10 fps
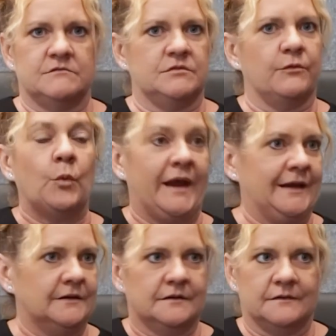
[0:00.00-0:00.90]

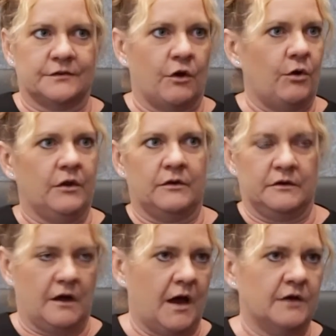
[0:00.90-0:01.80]
wind and solar
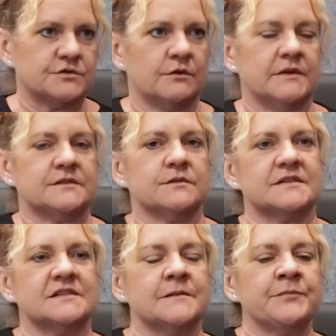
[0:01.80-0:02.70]
and hydro
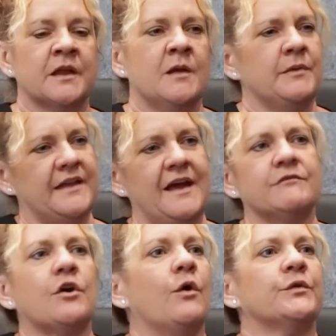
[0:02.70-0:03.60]
resources. But they
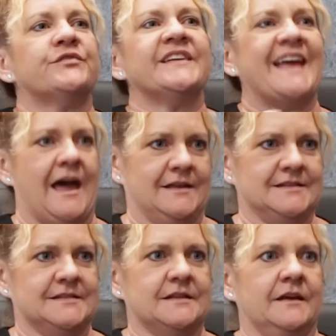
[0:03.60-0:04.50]
have goals for
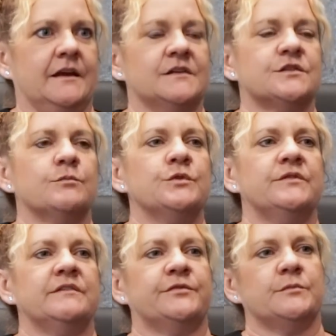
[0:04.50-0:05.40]
gas, okay? So
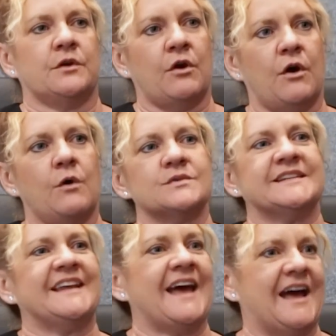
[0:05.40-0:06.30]
moving from coal
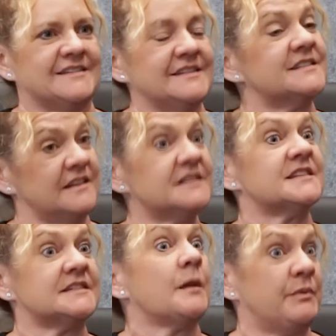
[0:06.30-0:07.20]
to gas is a
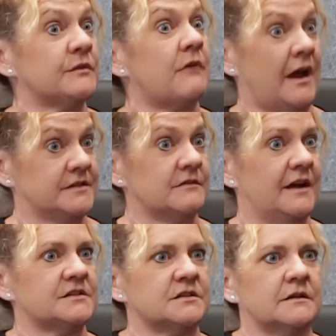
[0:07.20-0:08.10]
step in the right
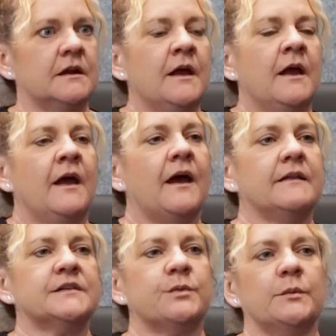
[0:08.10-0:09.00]
direction. And
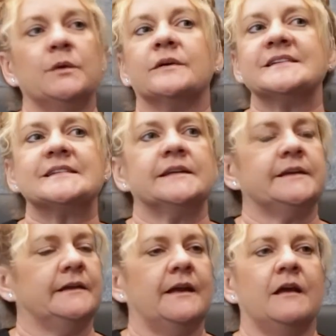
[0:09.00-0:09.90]
that's what we want to see
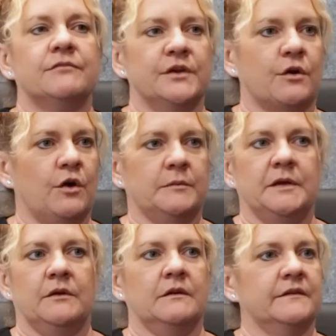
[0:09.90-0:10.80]
in every
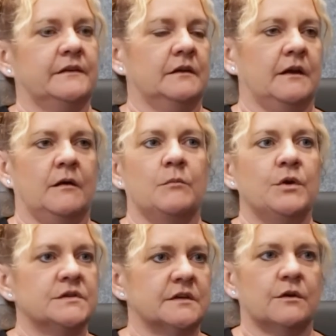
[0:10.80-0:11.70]
economy, whether it's an
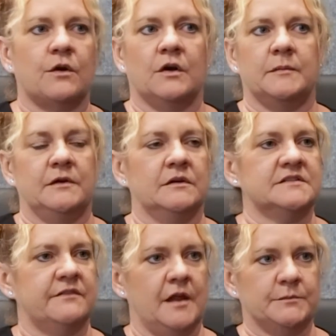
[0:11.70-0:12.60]
emerging economy or a
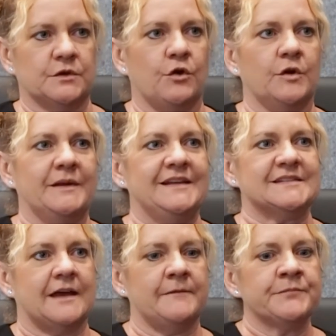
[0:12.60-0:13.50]
developed economy,
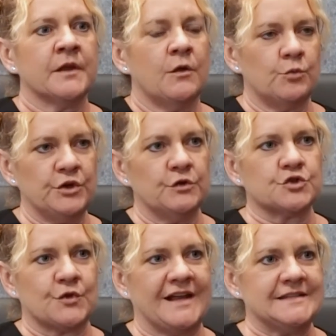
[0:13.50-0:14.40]
is that real
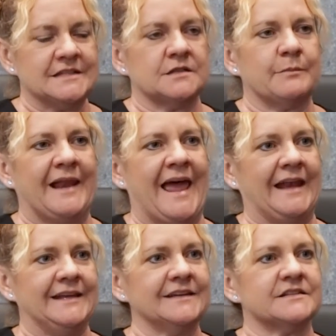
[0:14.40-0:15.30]
transition
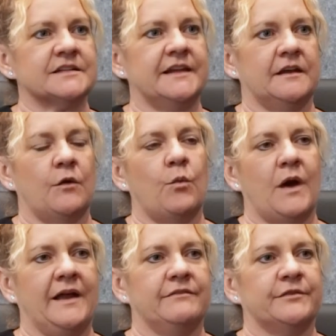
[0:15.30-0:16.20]
planning to get
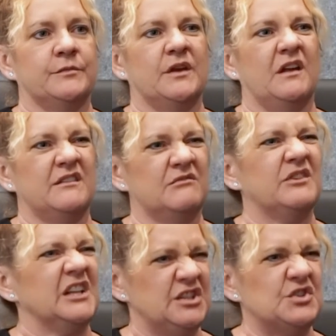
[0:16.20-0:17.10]
away from the
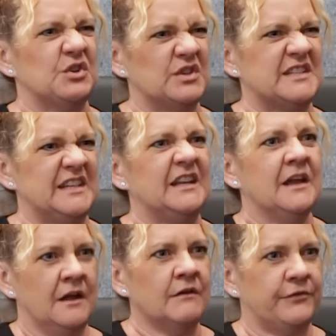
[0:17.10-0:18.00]
really
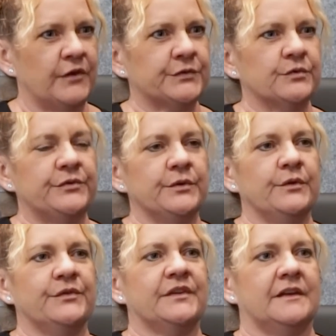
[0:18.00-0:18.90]
dirty fossil
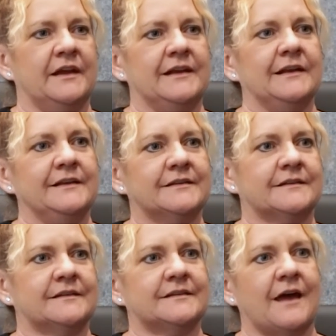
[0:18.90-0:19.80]
fuels and at
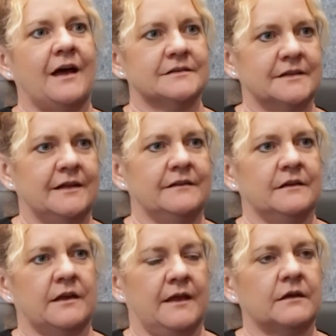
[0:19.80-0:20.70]
least start to get
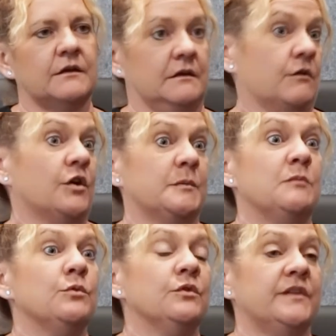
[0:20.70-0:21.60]
the economy
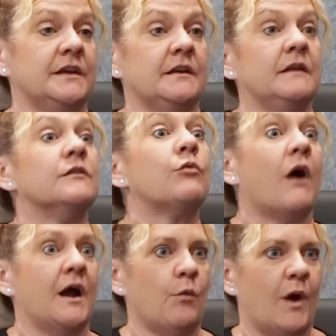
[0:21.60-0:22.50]
moving in the
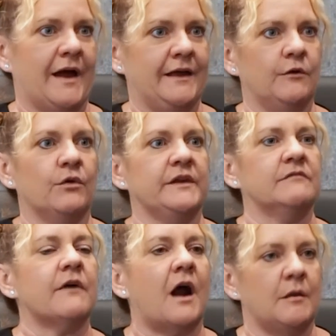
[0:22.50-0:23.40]
right way, or the
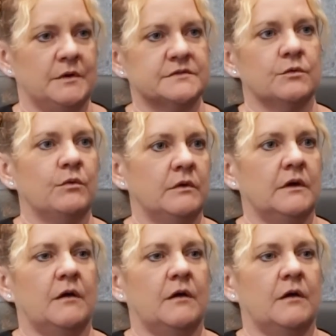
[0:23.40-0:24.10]
environmental